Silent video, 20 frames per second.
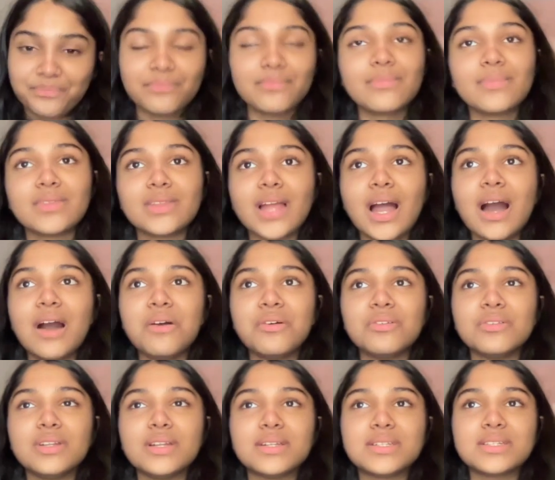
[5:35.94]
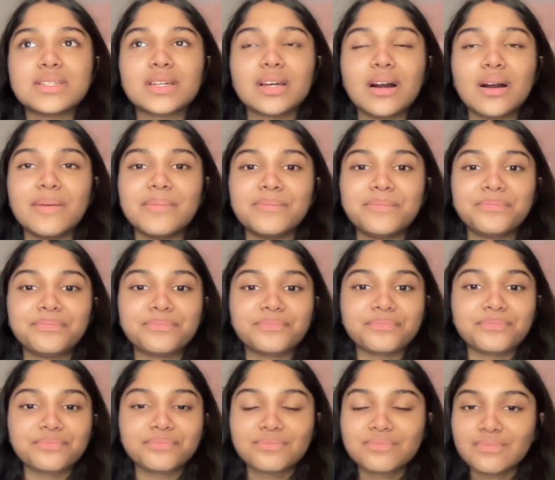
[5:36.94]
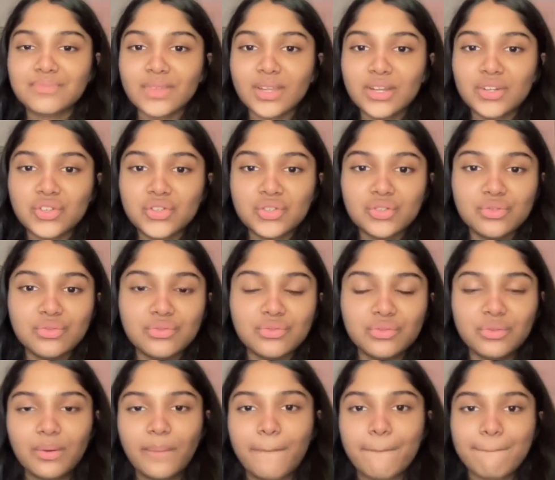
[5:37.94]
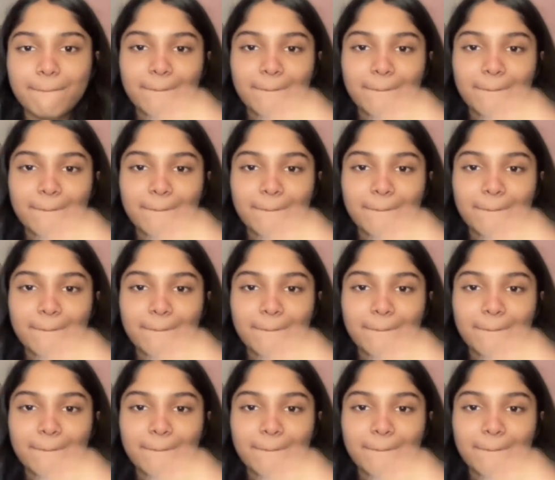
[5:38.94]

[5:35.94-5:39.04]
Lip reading: Now let's come to